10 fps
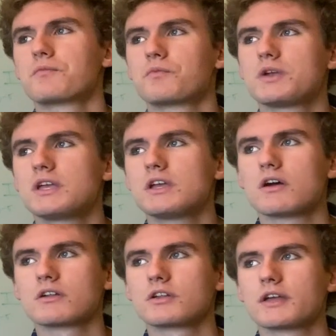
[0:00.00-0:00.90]
we
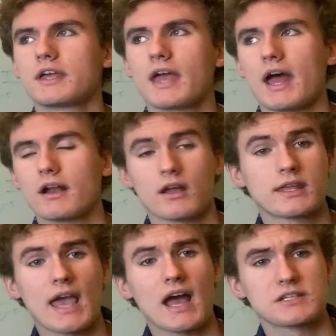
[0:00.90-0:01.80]
are looking at a
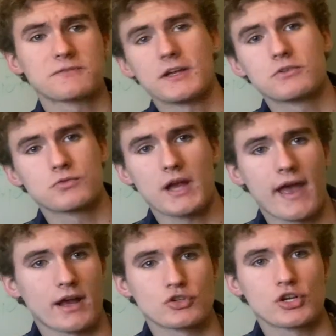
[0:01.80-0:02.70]
gas phase
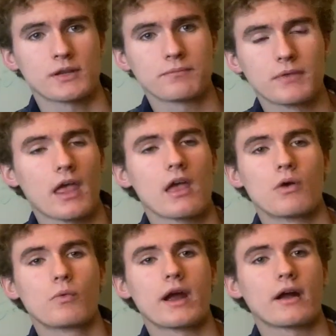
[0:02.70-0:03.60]
reaction
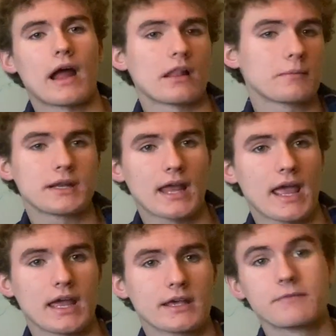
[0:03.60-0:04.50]
where element
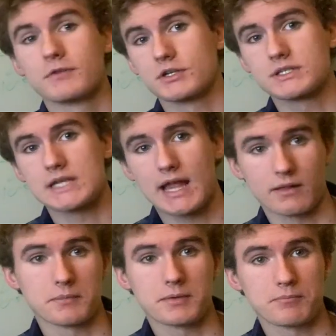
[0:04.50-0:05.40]
A converts to
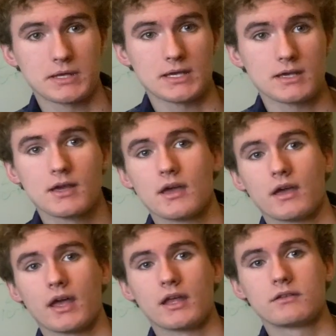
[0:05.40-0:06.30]
element B
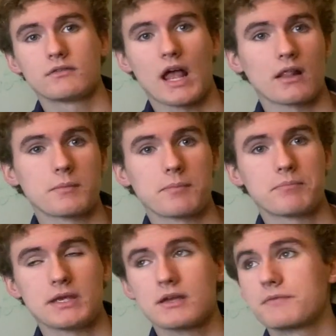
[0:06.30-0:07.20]
and element
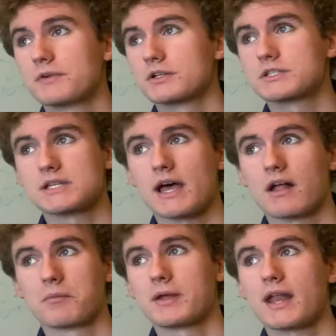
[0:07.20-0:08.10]
B converts to
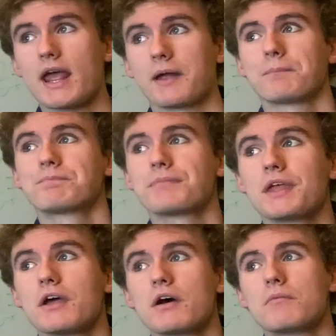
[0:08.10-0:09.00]
element A.
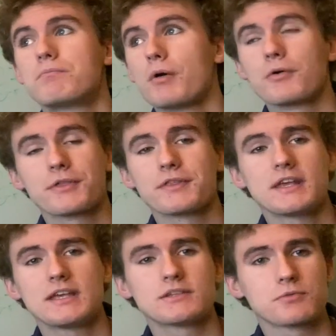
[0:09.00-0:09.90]
Both of
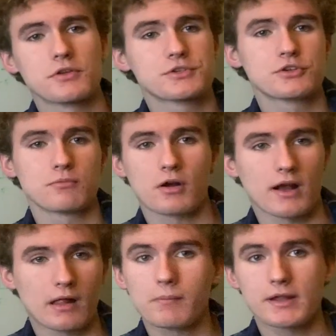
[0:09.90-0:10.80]
these will assume our
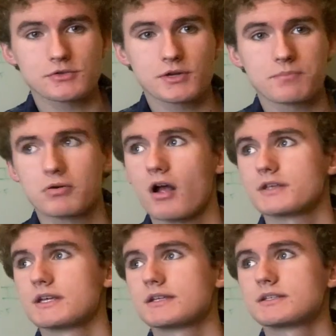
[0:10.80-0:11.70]
elementary
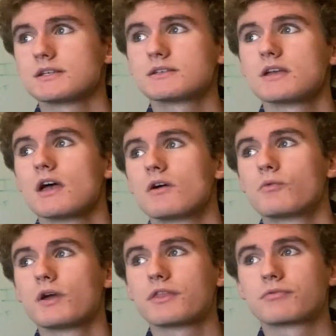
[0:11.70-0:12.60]
processes
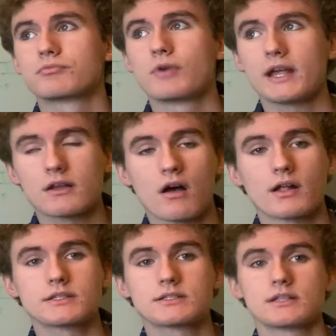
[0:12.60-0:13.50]
with rate
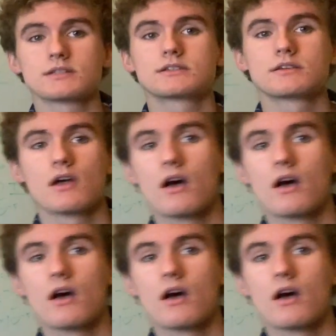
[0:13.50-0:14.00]
constants